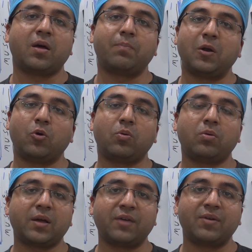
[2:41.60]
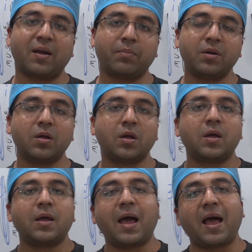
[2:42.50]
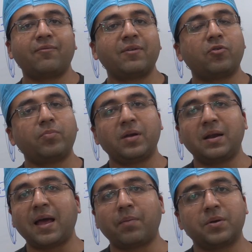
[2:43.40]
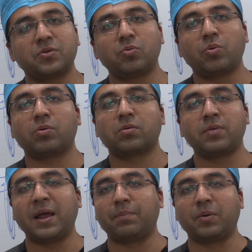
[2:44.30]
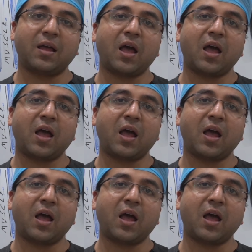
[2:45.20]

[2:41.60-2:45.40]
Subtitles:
below given number, and we would be really happy to help you.